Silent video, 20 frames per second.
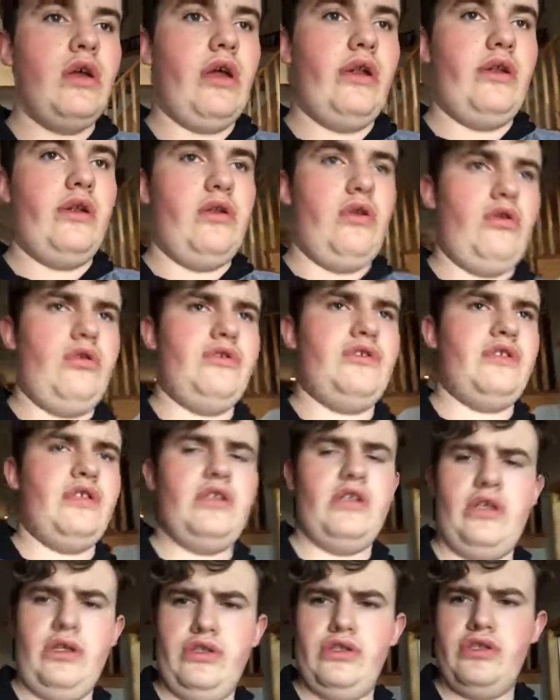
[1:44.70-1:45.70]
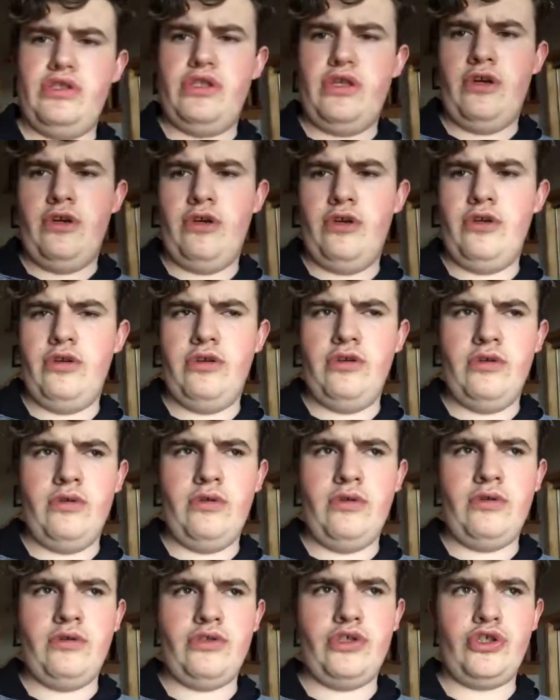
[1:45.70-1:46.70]
and then all of a sudden I just heard
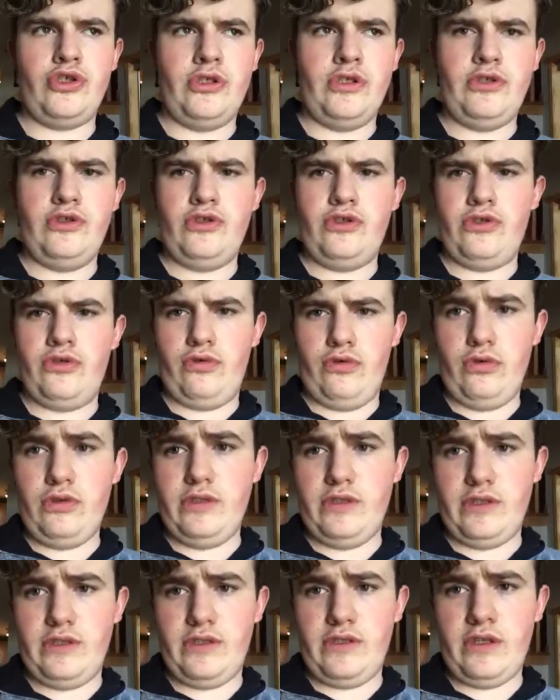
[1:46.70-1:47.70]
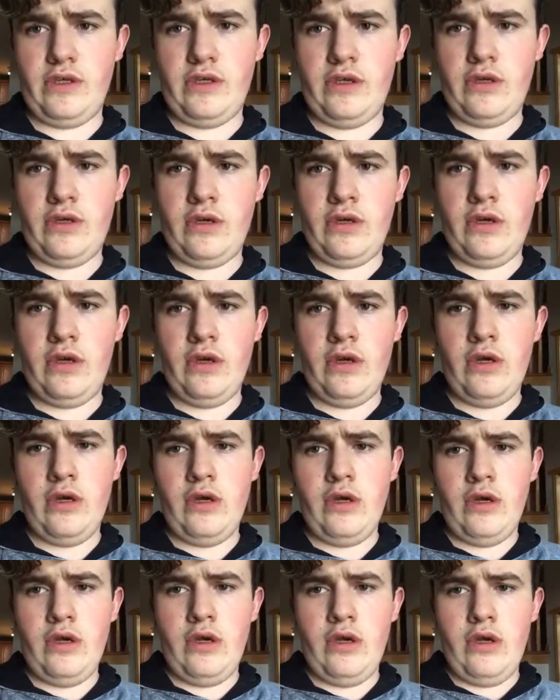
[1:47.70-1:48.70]
strange noises.
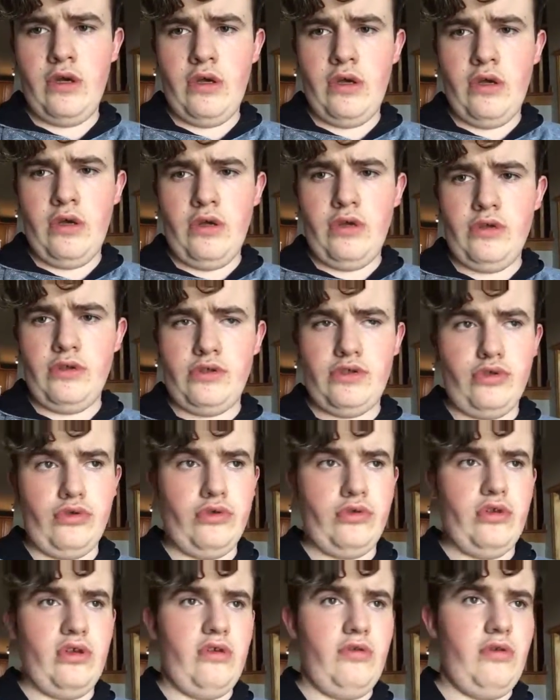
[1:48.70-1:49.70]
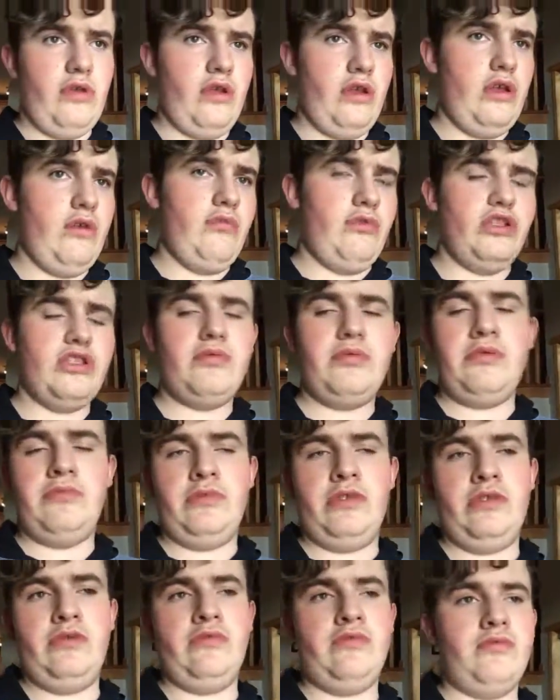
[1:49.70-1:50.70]
So it must be
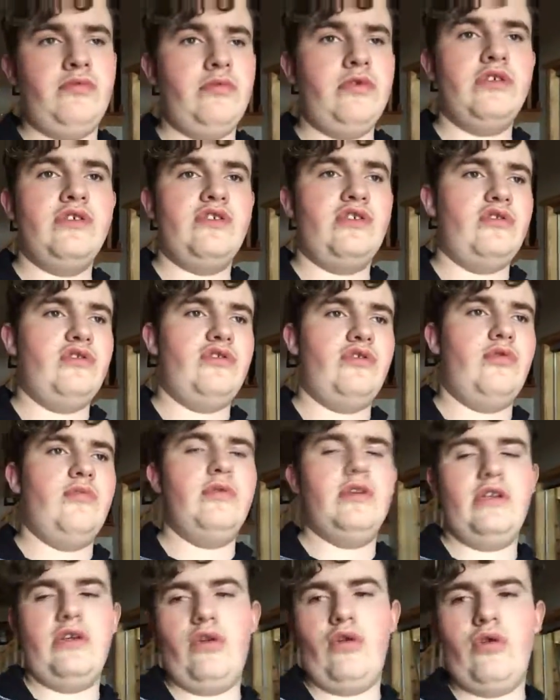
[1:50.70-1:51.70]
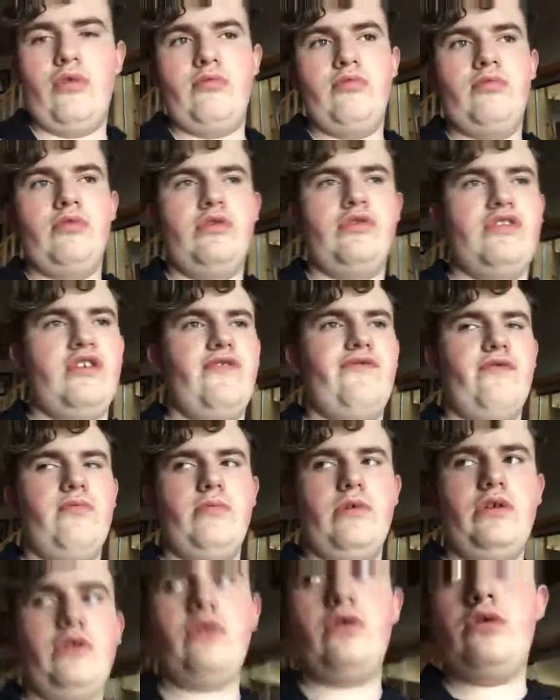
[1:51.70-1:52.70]
me, because there's nobody home except for
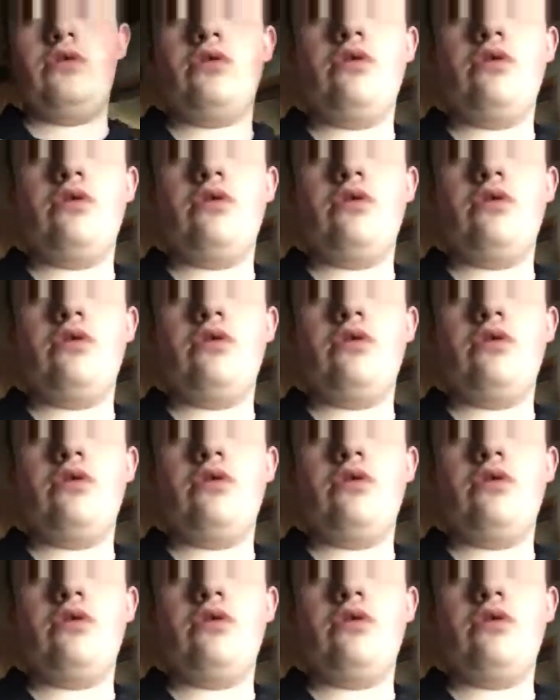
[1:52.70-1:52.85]
me.